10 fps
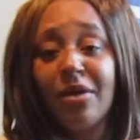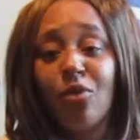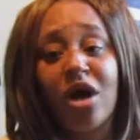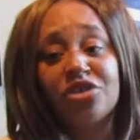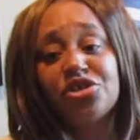
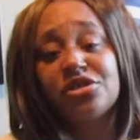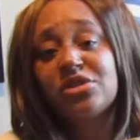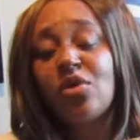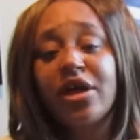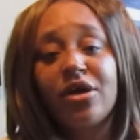Watch your
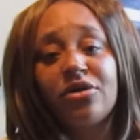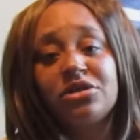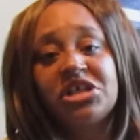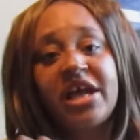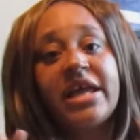soil,
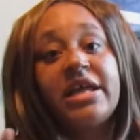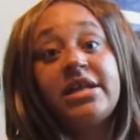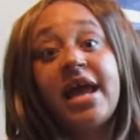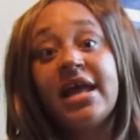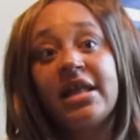check it
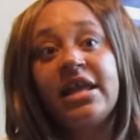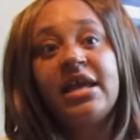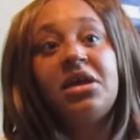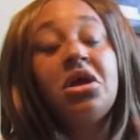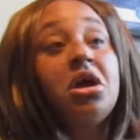
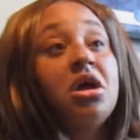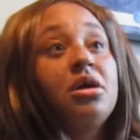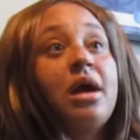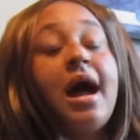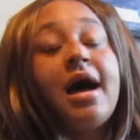daily.
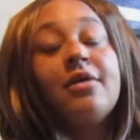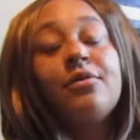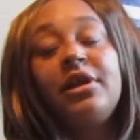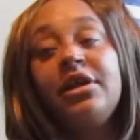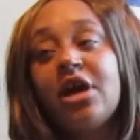I
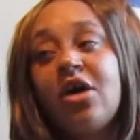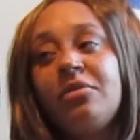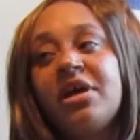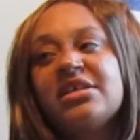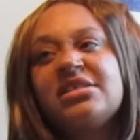really don't,
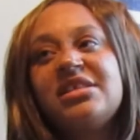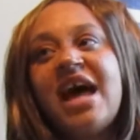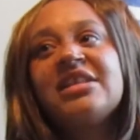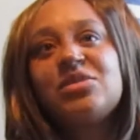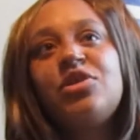because
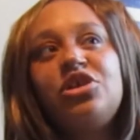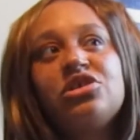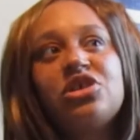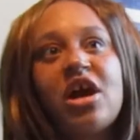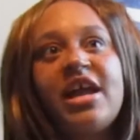that's when you
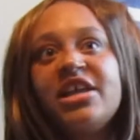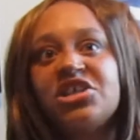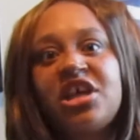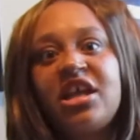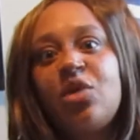start
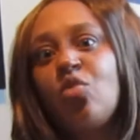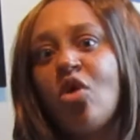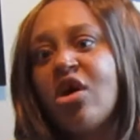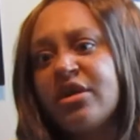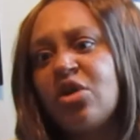itching and
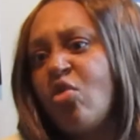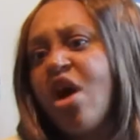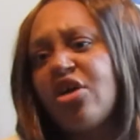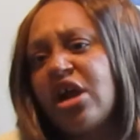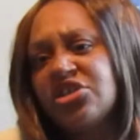wanting to
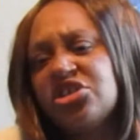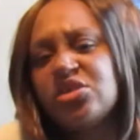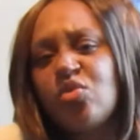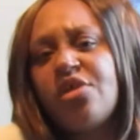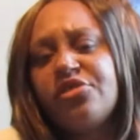water and
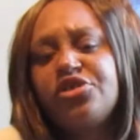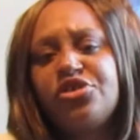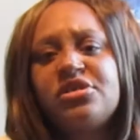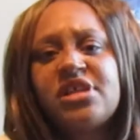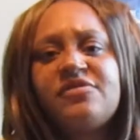just wanting to
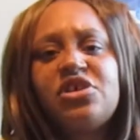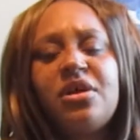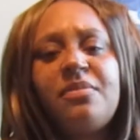do stuff to your